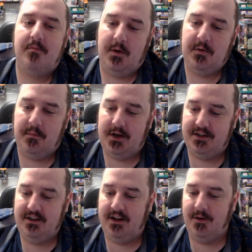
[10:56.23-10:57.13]

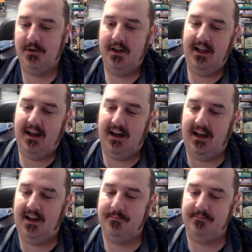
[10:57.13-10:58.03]
Pokemon, you know?
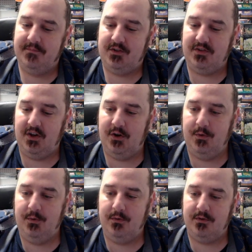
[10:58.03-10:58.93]

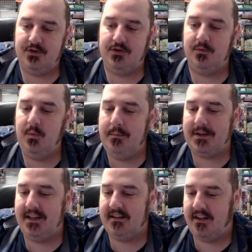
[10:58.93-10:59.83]
So, should we
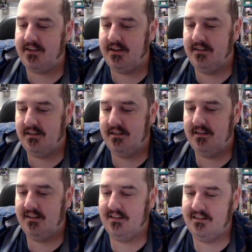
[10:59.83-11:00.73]
play another?
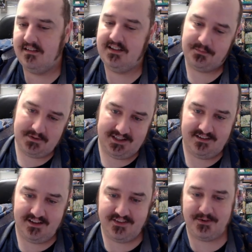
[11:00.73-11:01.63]
Let's play
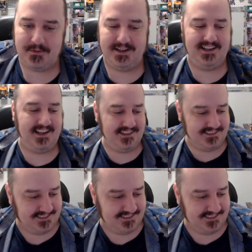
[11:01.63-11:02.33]
another. Why not?